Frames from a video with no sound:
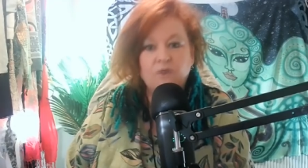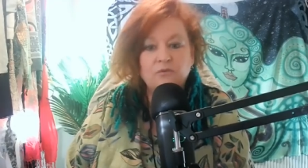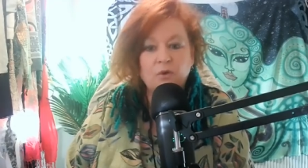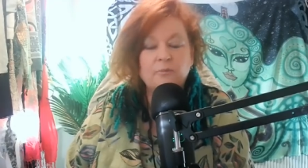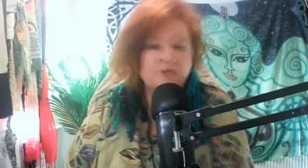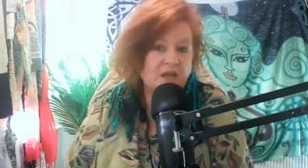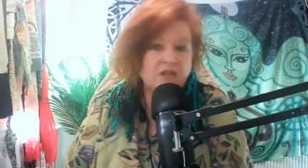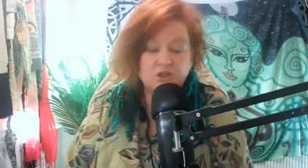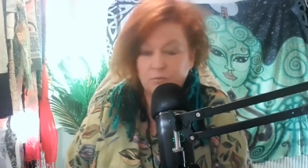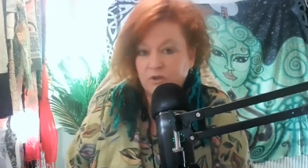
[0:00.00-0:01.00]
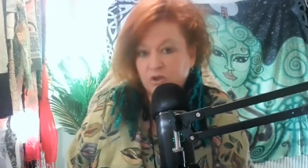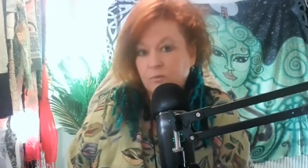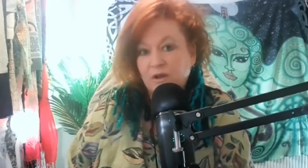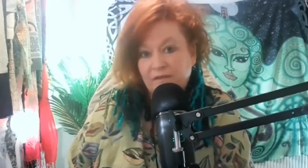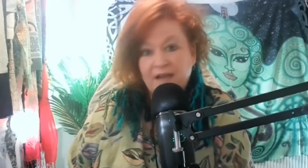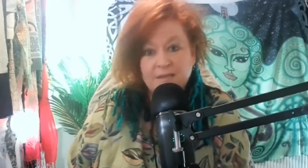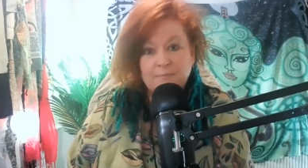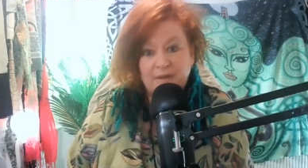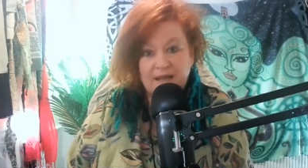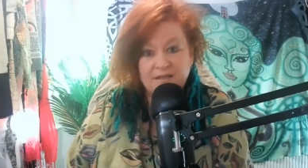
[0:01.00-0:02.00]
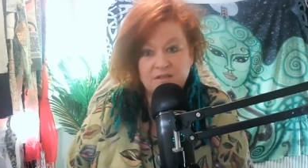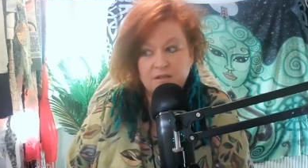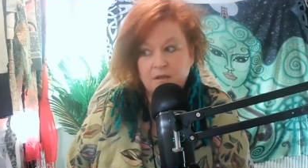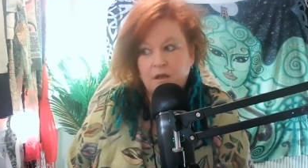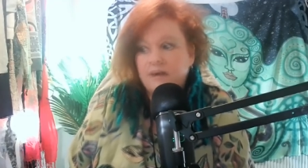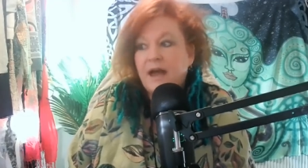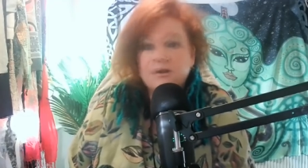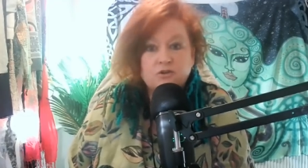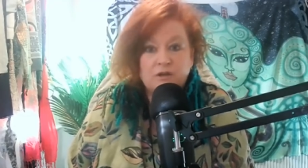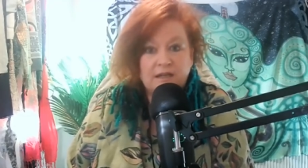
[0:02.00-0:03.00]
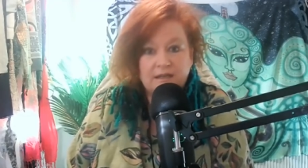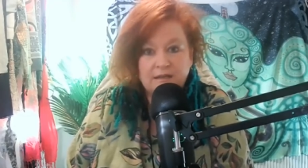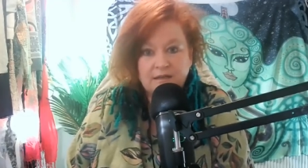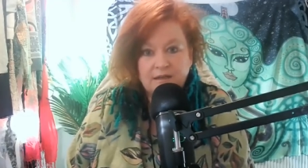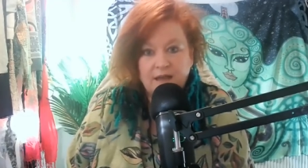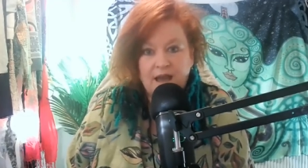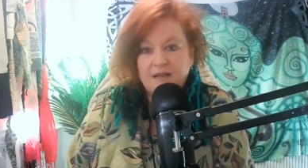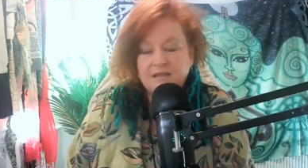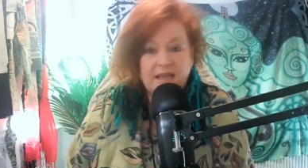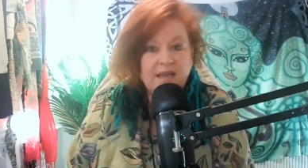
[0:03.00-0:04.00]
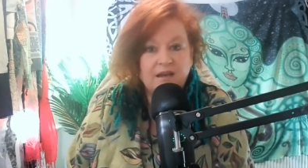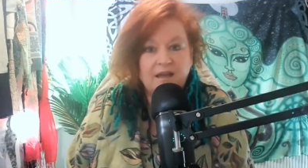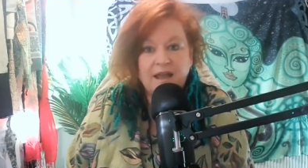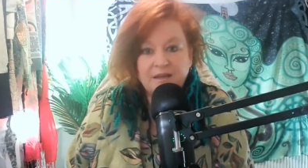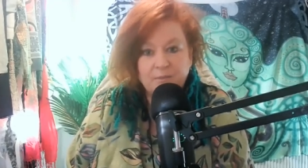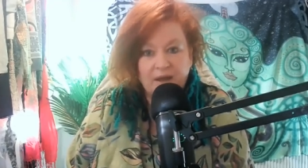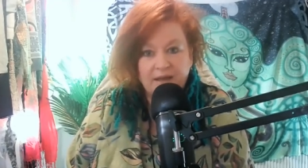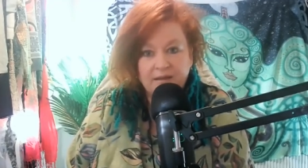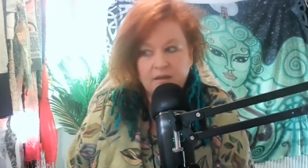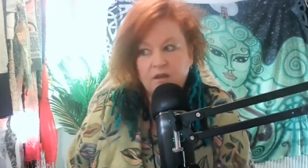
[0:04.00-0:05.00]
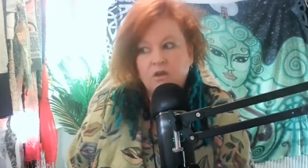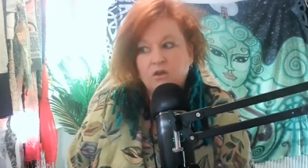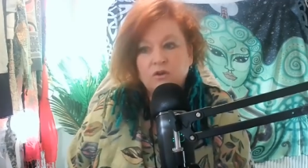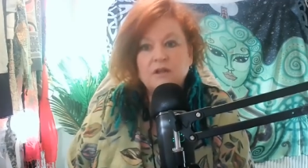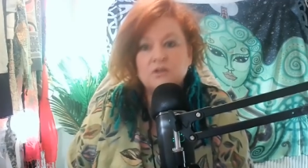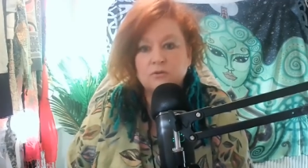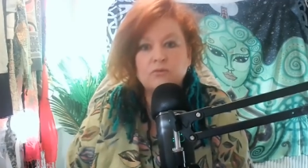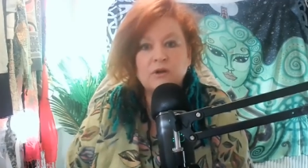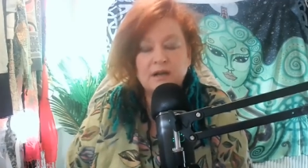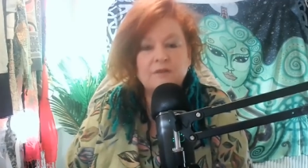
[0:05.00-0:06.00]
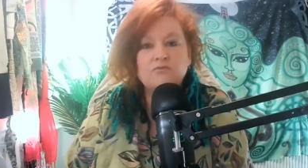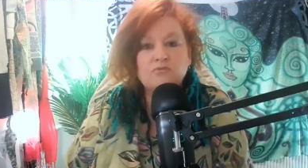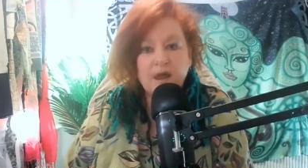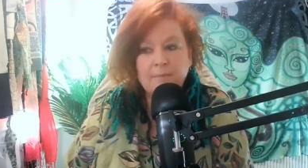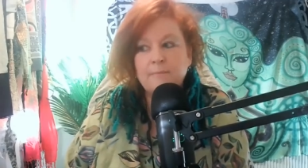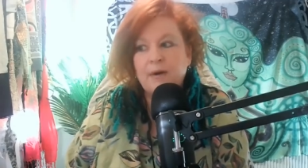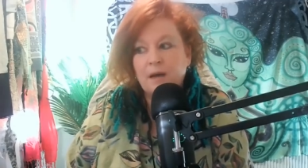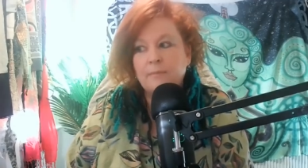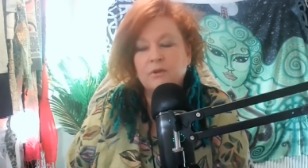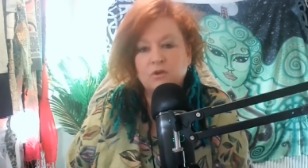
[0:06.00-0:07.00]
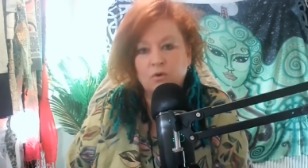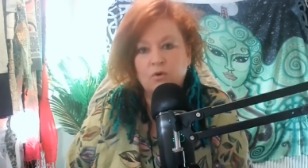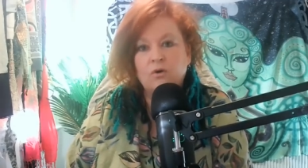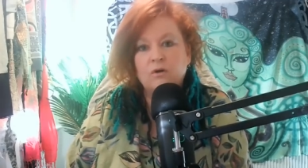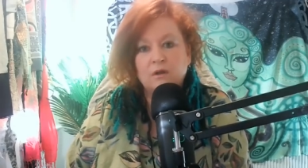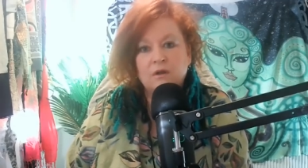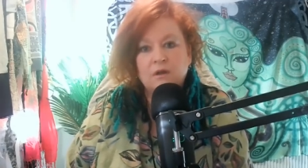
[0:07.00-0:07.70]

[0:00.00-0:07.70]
of your protection, which you will have had in place naturally as a healer anyway. You need to really ramp up your